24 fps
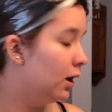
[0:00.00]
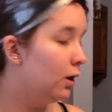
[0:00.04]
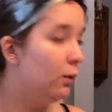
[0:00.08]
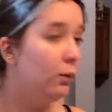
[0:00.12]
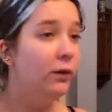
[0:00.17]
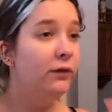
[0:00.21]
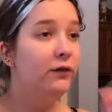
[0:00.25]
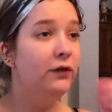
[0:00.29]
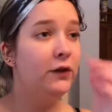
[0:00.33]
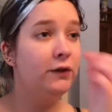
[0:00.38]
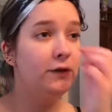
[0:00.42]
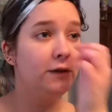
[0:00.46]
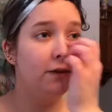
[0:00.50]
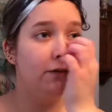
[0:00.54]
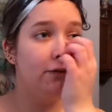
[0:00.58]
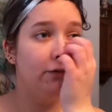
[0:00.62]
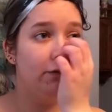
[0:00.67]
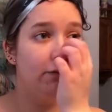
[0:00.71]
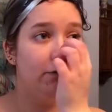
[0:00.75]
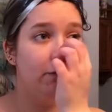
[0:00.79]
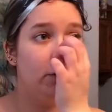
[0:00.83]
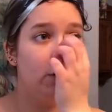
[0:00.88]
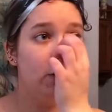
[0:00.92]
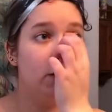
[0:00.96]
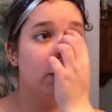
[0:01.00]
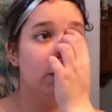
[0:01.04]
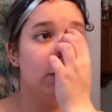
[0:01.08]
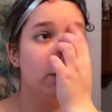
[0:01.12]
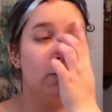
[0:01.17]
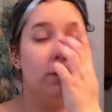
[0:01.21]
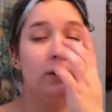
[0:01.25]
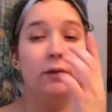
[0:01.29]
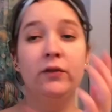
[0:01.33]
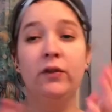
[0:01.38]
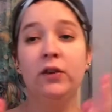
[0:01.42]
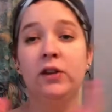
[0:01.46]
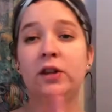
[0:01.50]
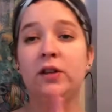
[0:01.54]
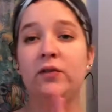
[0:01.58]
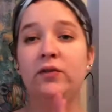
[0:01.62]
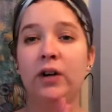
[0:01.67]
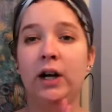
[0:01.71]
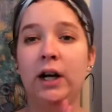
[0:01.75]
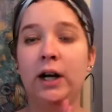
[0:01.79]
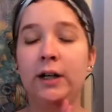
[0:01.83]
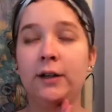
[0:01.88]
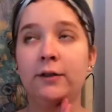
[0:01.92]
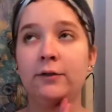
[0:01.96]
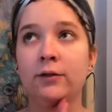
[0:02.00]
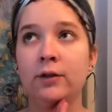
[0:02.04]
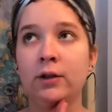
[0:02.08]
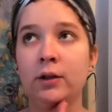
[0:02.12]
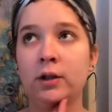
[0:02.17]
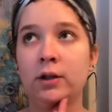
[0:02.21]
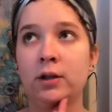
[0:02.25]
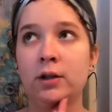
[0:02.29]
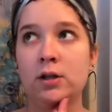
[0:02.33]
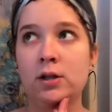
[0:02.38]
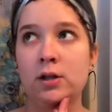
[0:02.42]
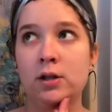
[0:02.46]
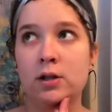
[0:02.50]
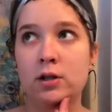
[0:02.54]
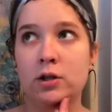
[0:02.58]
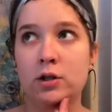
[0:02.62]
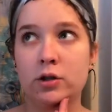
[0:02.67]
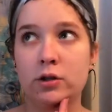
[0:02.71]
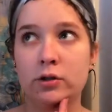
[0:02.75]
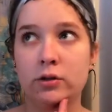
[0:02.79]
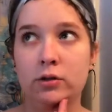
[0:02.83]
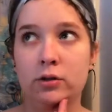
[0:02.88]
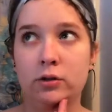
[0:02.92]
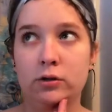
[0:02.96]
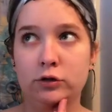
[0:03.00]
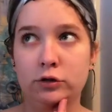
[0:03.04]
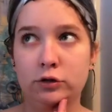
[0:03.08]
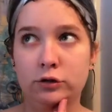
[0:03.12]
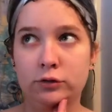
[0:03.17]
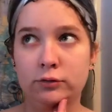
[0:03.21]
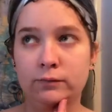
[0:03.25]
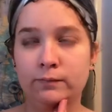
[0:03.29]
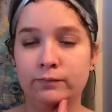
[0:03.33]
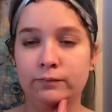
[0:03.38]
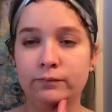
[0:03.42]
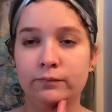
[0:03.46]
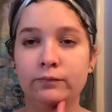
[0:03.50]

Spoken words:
1:50. We'll go with 1:55. So